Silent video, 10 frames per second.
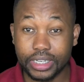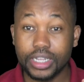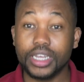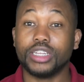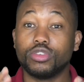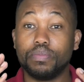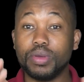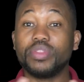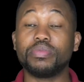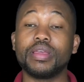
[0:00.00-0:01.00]
So be with
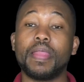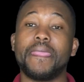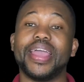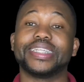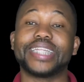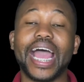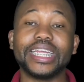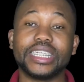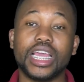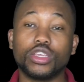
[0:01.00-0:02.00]
me as I
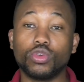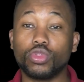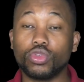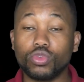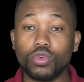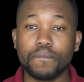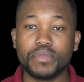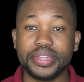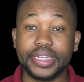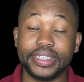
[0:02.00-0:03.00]
take you through the
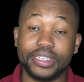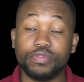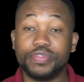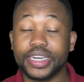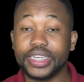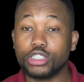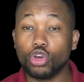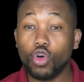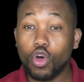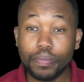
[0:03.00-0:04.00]
different
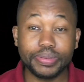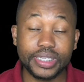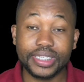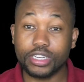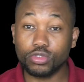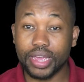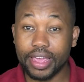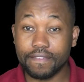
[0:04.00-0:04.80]
options that you have.